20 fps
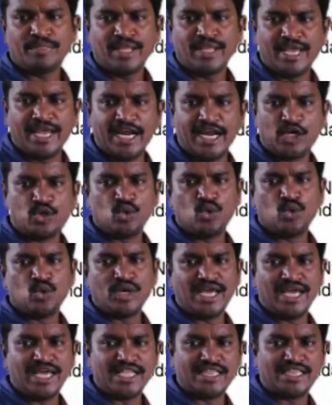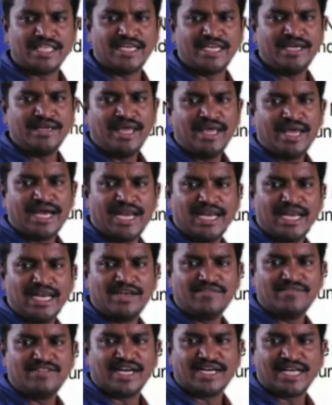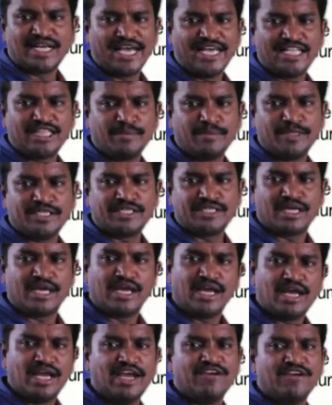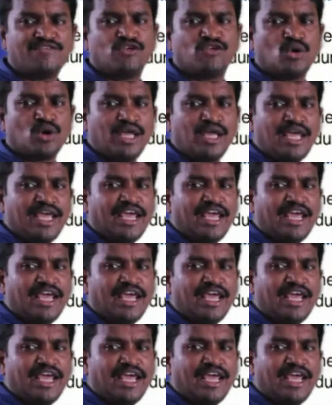A2, A3, and leave that 8th bit A4,